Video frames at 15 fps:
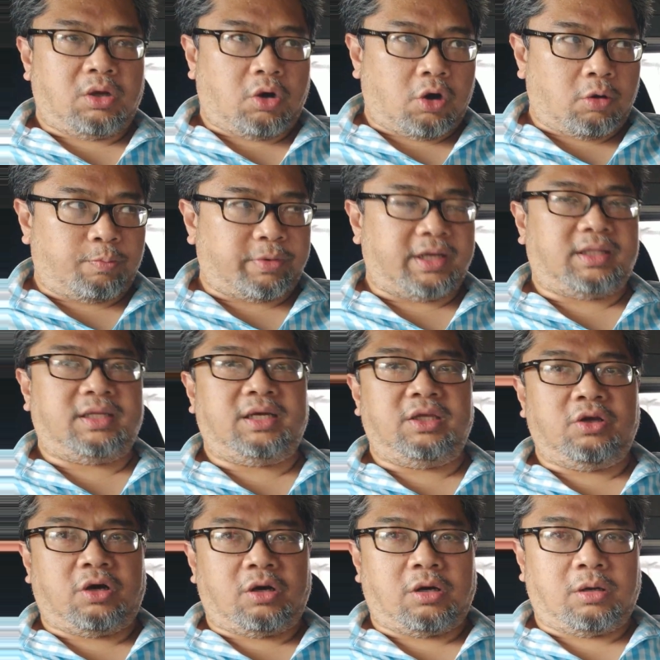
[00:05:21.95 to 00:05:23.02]
operator
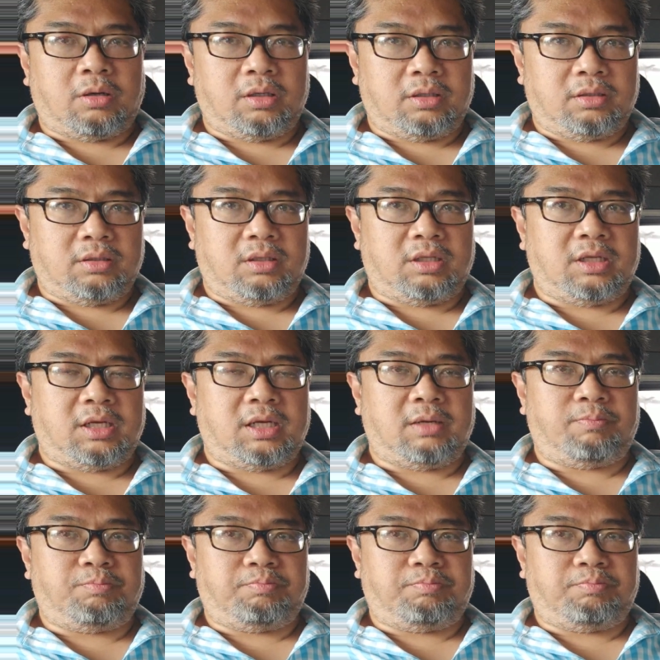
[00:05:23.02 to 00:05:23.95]
your the